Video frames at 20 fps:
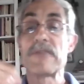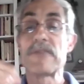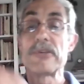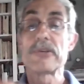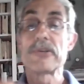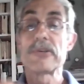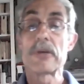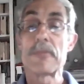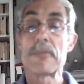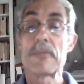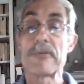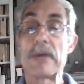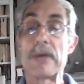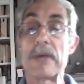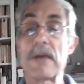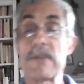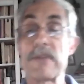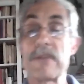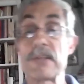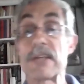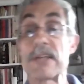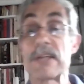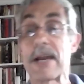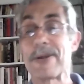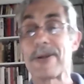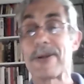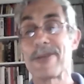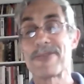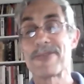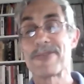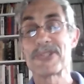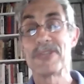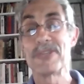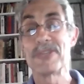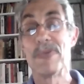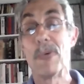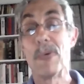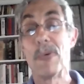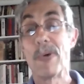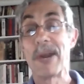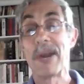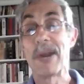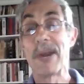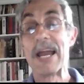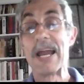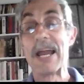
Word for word: for Europe throughout the entirety of the Civil War?